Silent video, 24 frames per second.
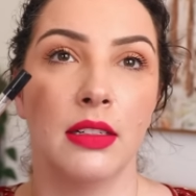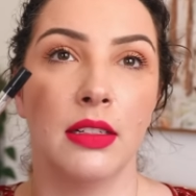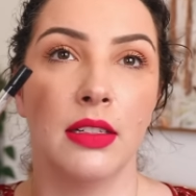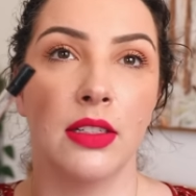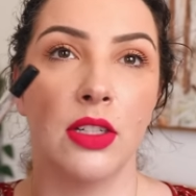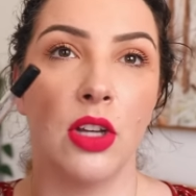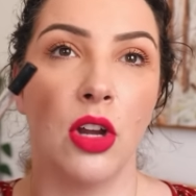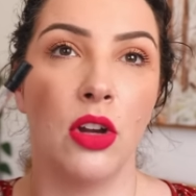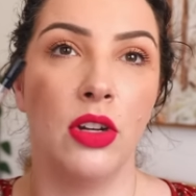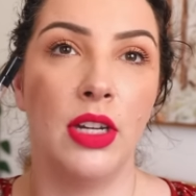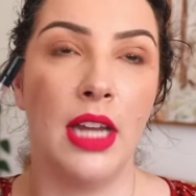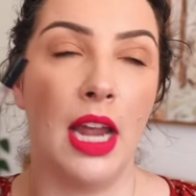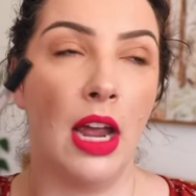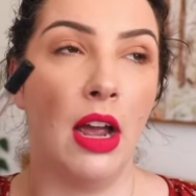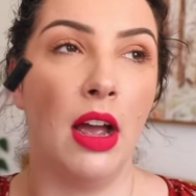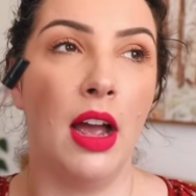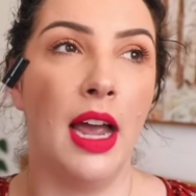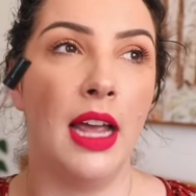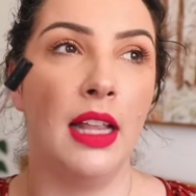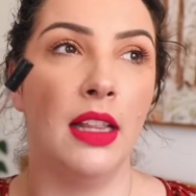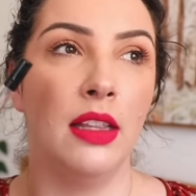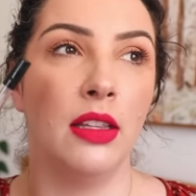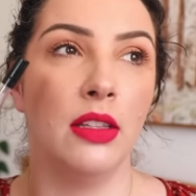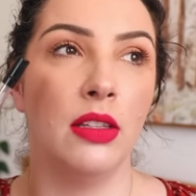So yeah,
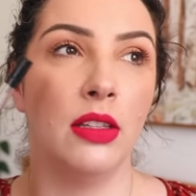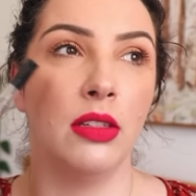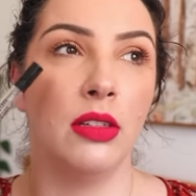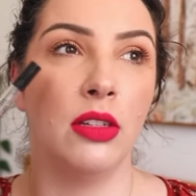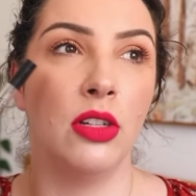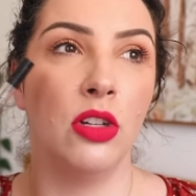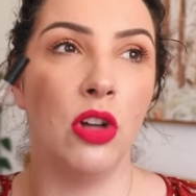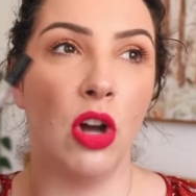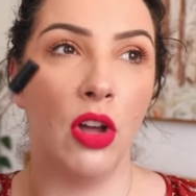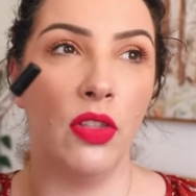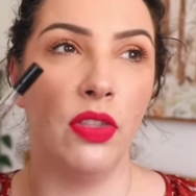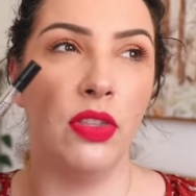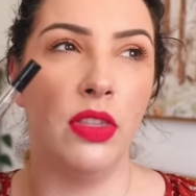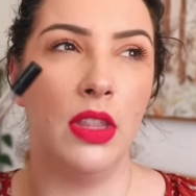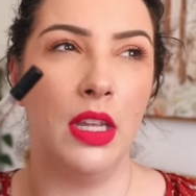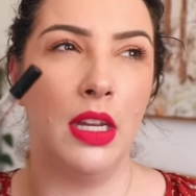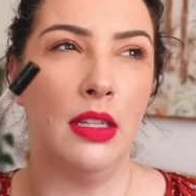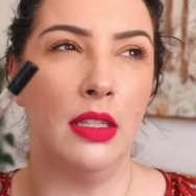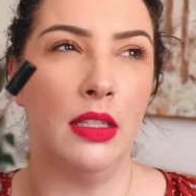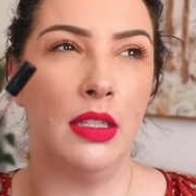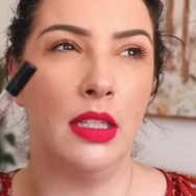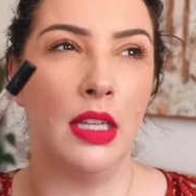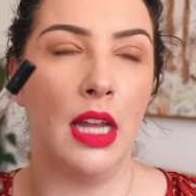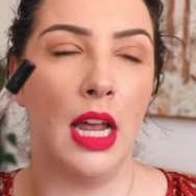I got
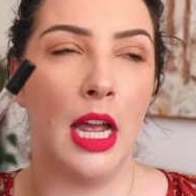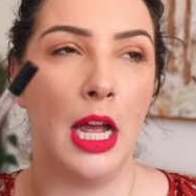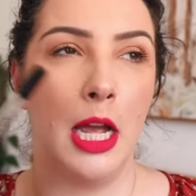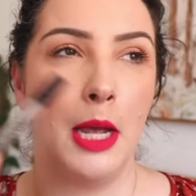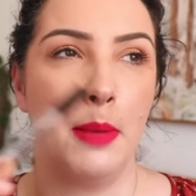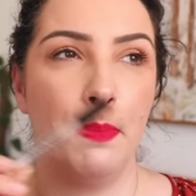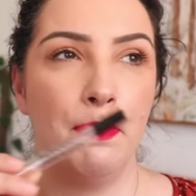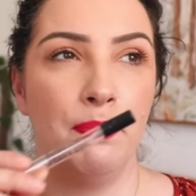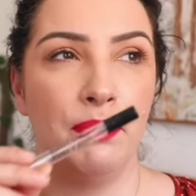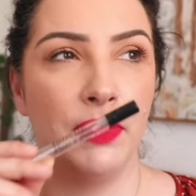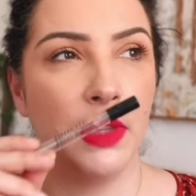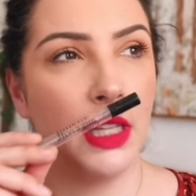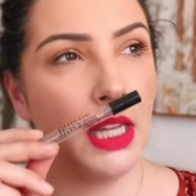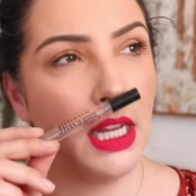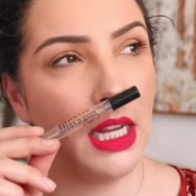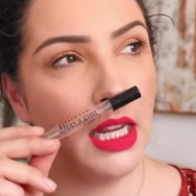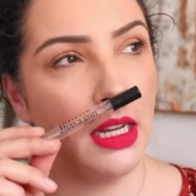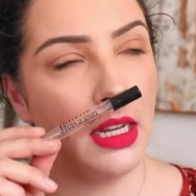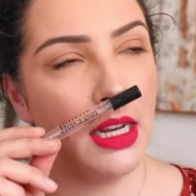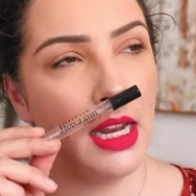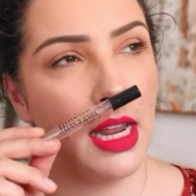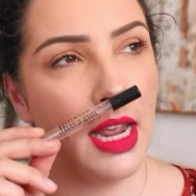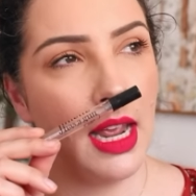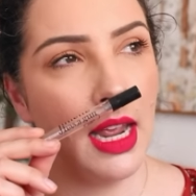this
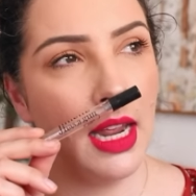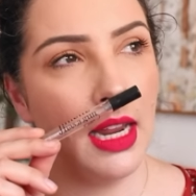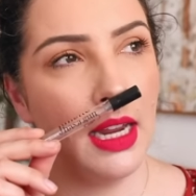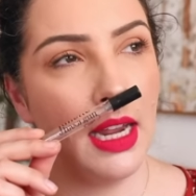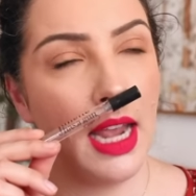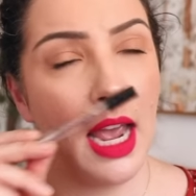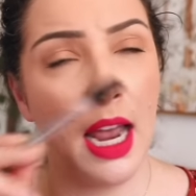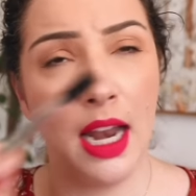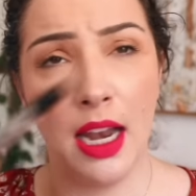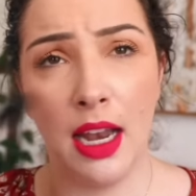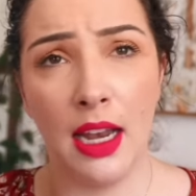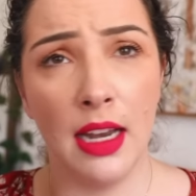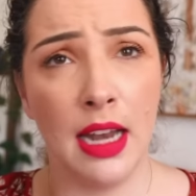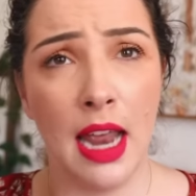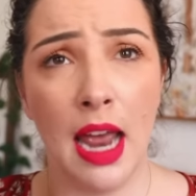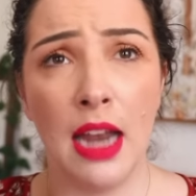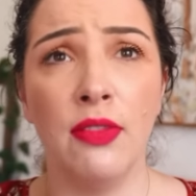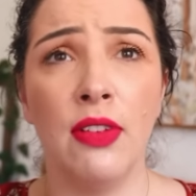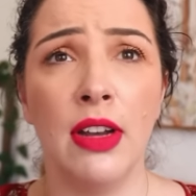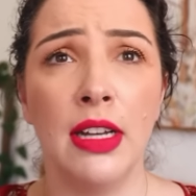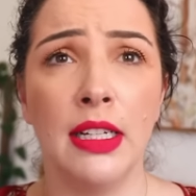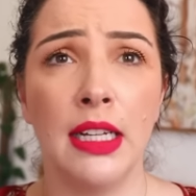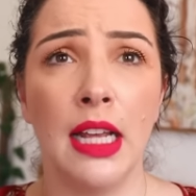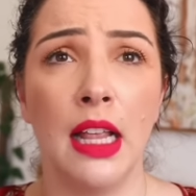in an
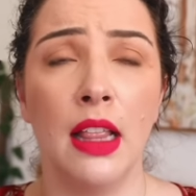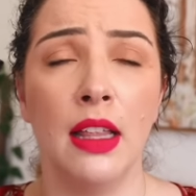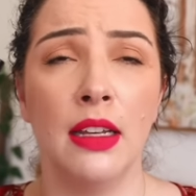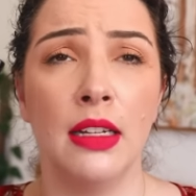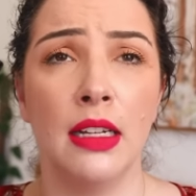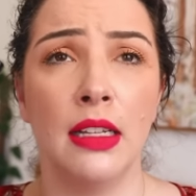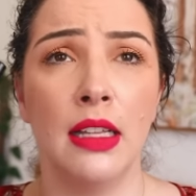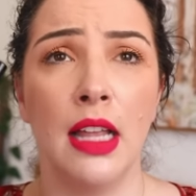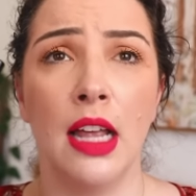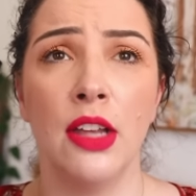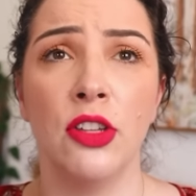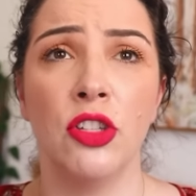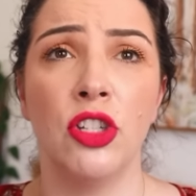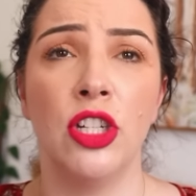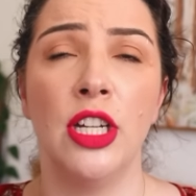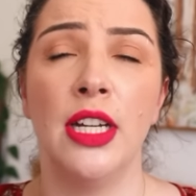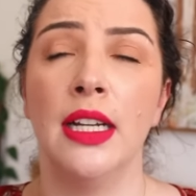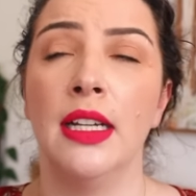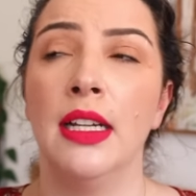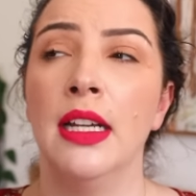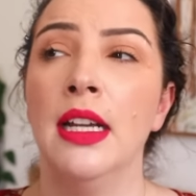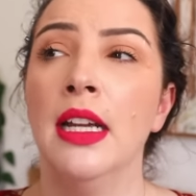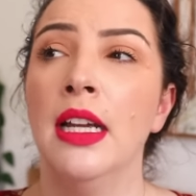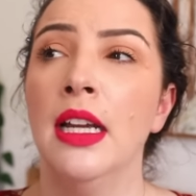advent calendar last
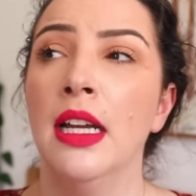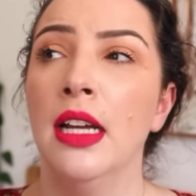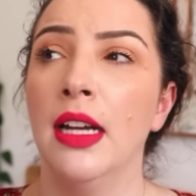year.